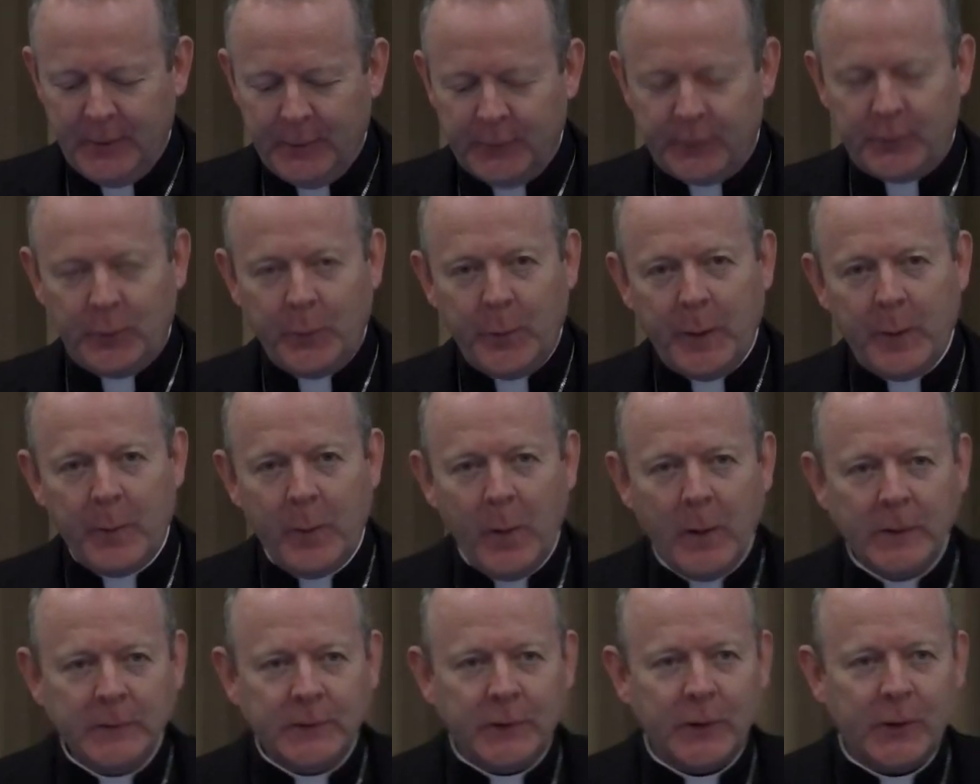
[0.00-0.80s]
So we
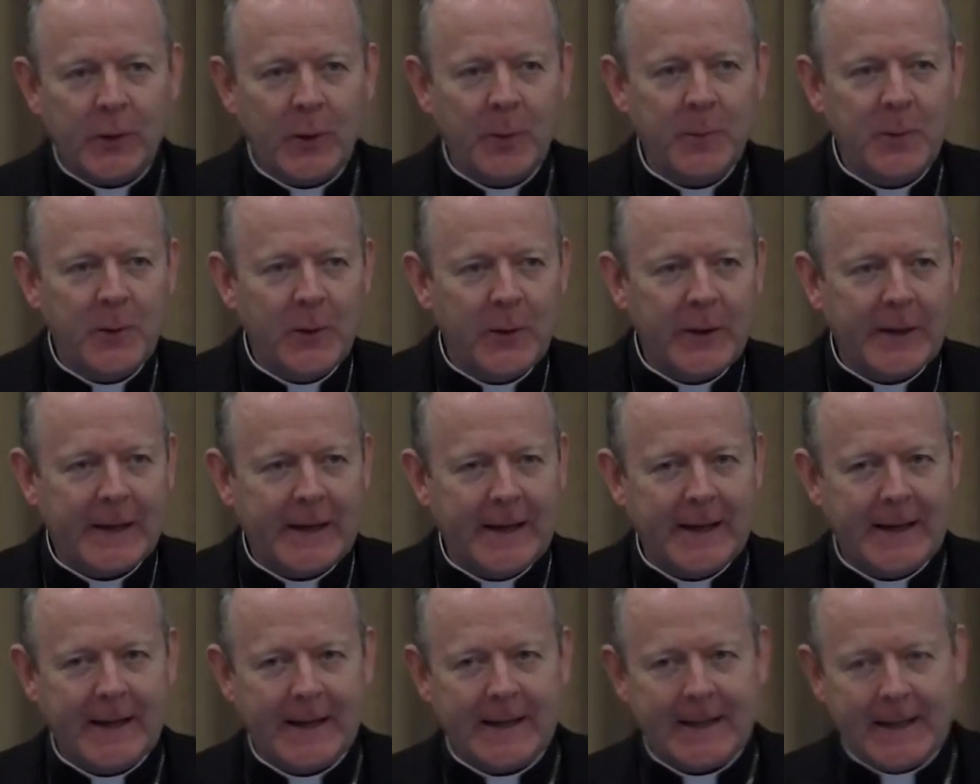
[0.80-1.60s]
want to
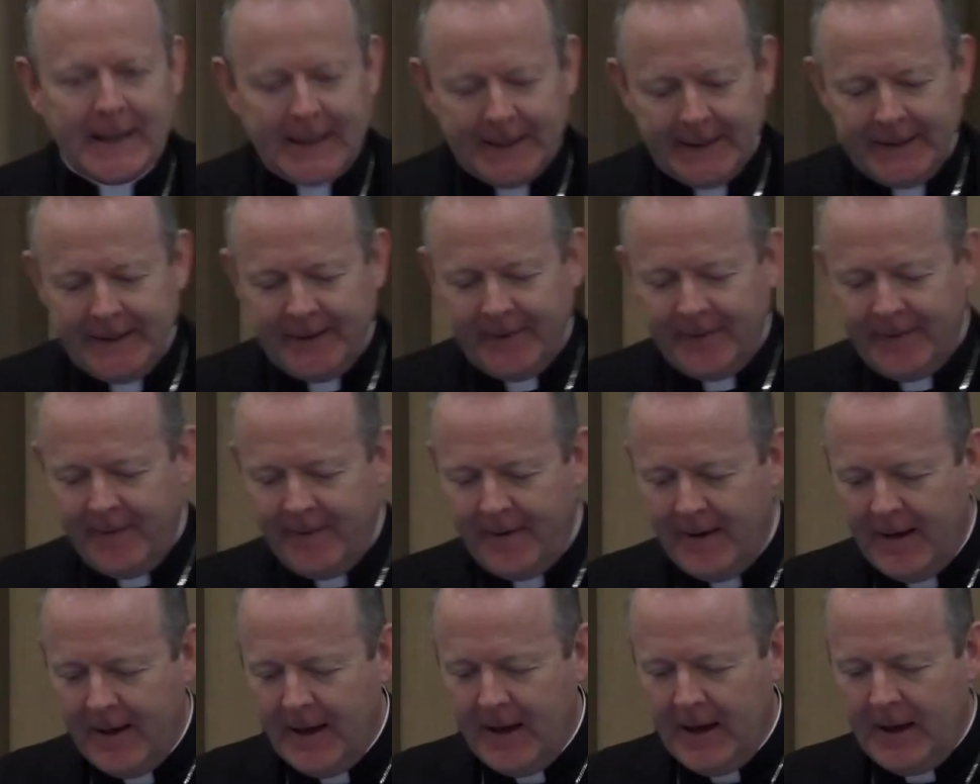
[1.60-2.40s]
communicate a
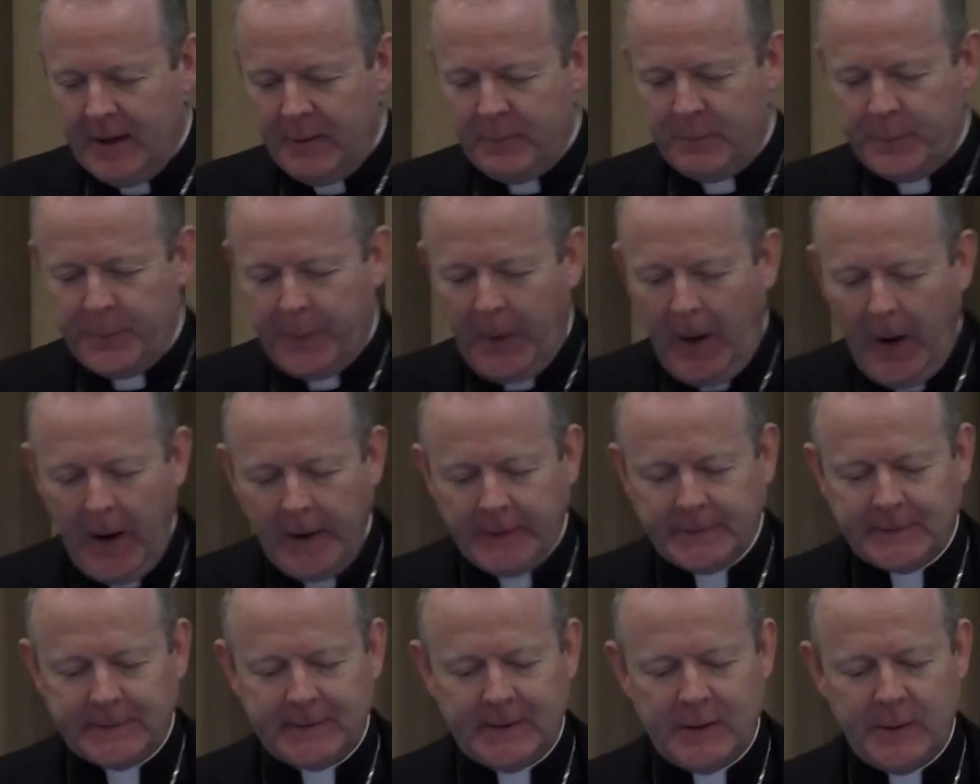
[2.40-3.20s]
clear and
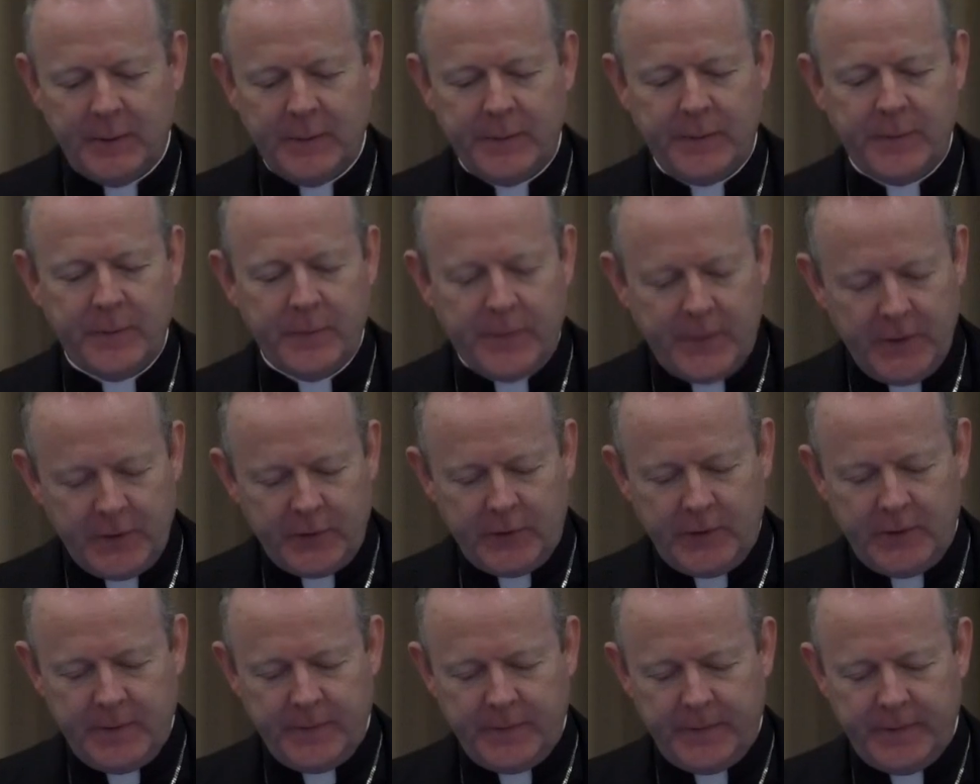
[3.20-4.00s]
positive
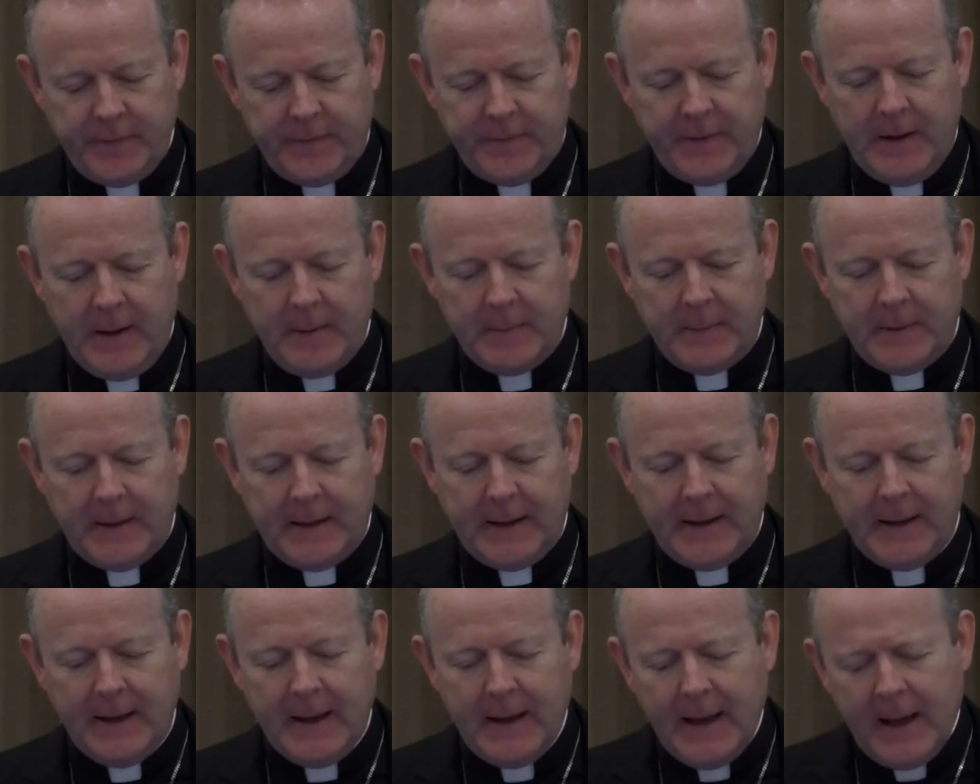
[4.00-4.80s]
vision of the
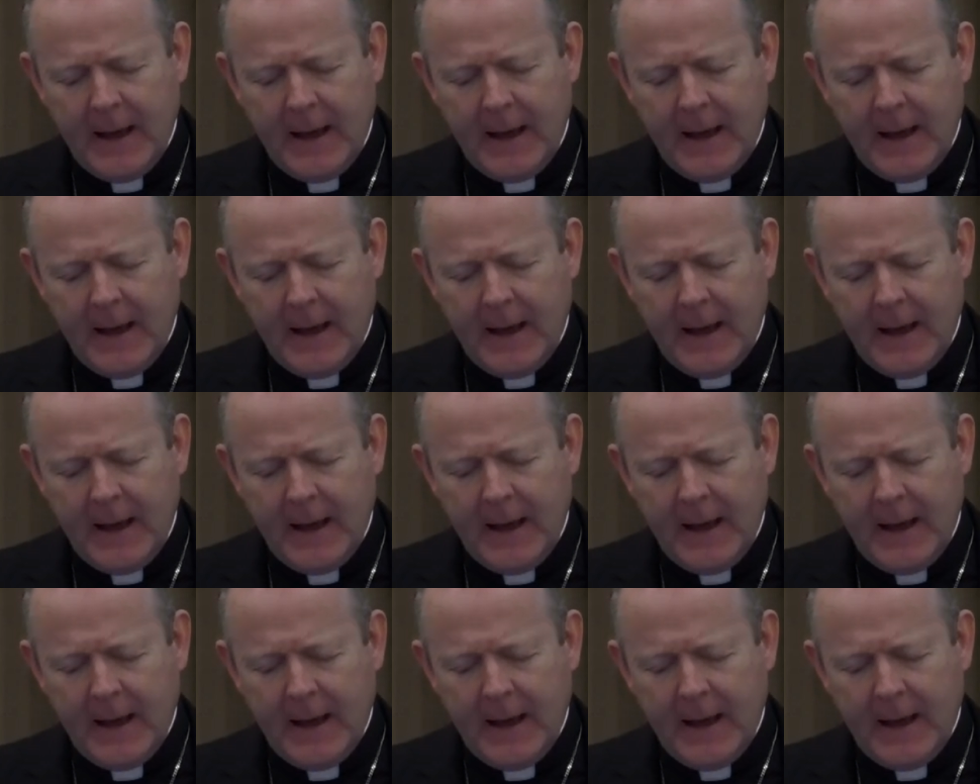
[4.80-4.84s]
family.